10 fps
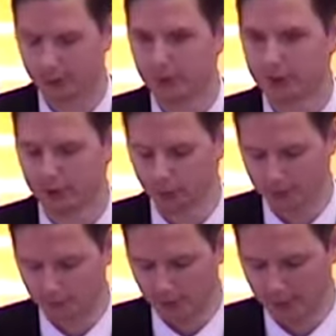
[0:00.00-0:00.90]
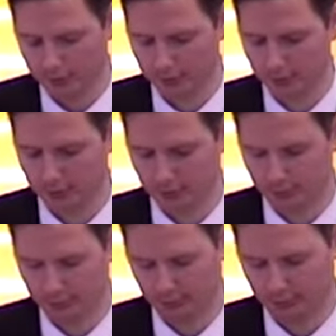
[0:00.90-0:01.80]
pleasure in what's right and true.
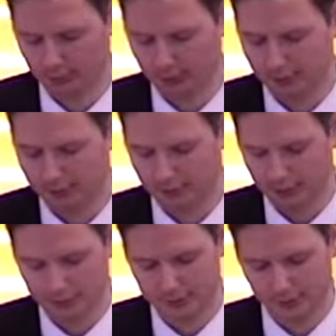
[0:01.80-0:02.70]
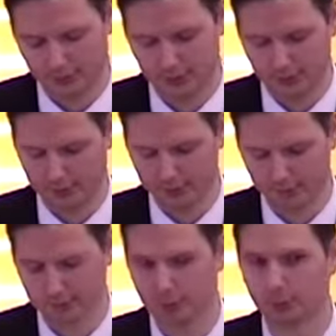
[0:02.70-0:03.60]
Love bears all things,
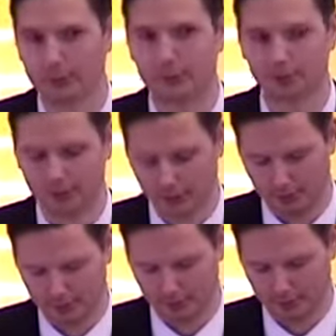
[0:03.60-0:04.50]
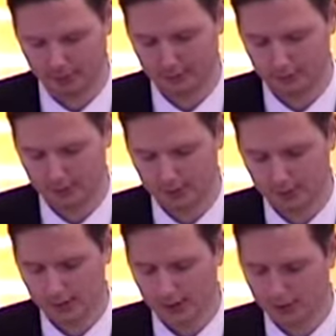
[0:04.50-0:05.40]
puts up with anything.
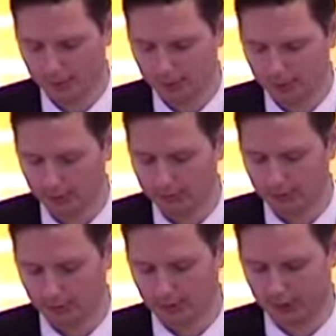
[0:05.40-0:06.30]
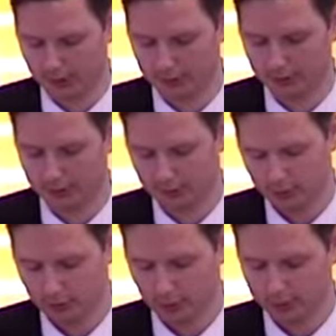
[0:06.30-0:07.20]
And love believes all things,
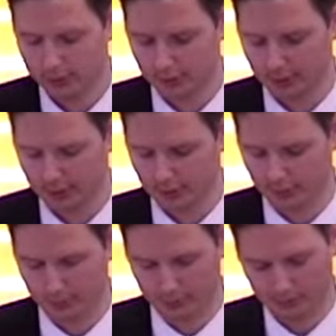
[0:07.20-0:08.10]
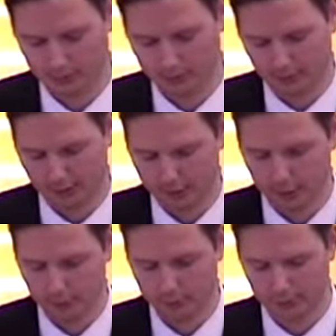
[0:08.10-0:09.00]
trusts God always. Love
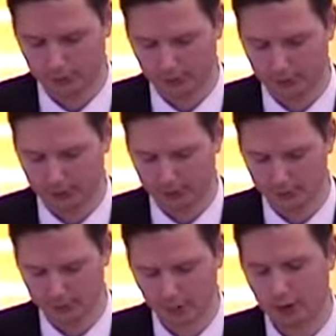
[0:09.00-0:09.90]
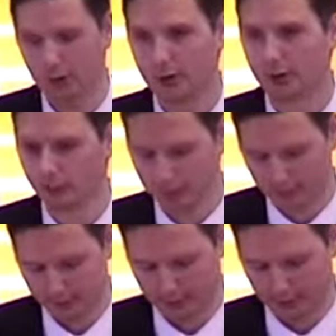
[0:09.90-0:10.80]
hopes all things. It always
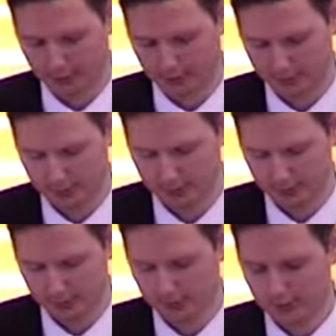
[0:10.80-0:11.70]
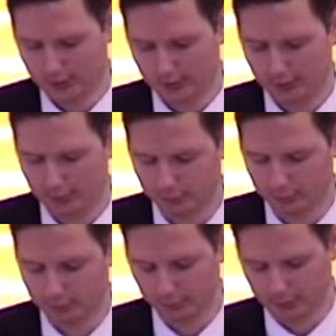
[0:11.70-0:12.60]
looks for the best. And love
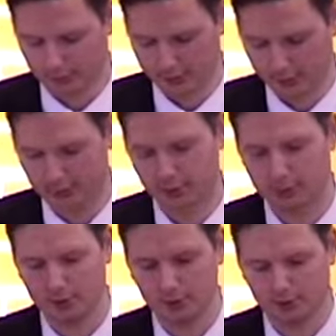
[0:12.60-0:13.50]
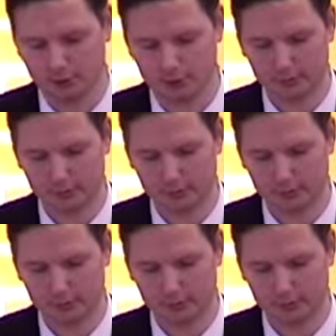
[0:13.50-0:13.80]
endures all things. It keeps going.